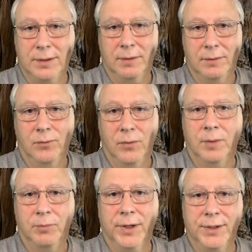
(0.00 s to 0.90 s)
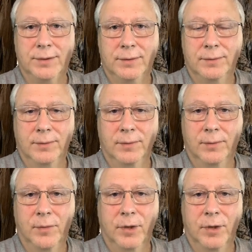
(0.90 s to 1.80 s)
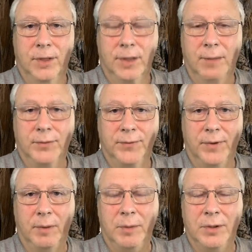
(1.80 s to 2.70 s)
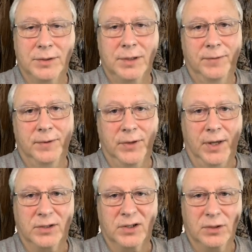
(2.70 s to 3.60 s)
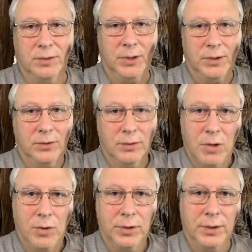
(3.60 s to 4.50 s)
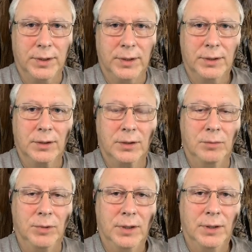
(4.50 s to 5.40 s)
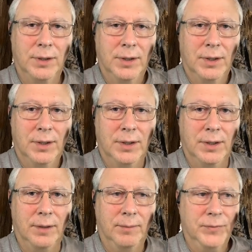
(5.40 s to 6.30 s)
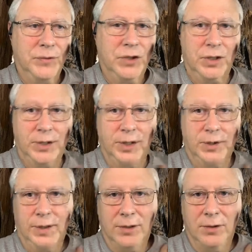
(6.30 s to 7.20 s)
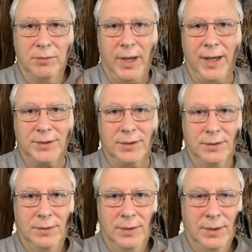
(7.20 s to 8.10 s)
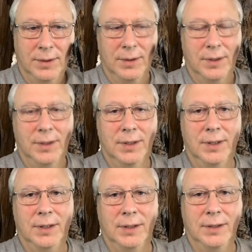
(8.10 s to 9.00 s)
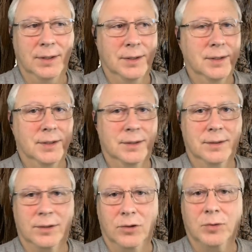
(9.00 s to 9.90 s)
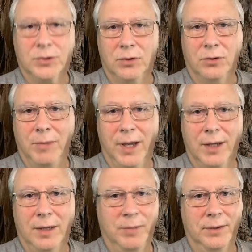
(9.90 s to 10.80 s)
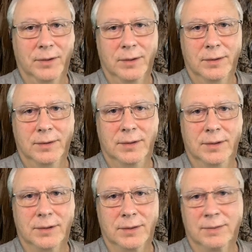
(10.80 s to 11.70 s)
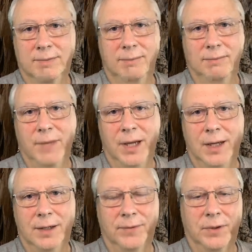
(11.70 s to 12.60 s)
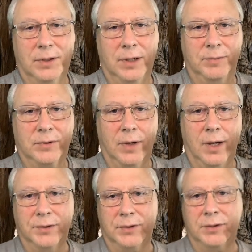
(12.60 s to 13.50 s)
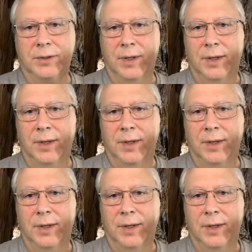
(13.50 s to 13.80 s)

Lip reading: one place where it comes from. I mean, there's different things. It could be hormonal, and it could be genitalia that don't match the chromosomal makeup, and there's many different types of causes.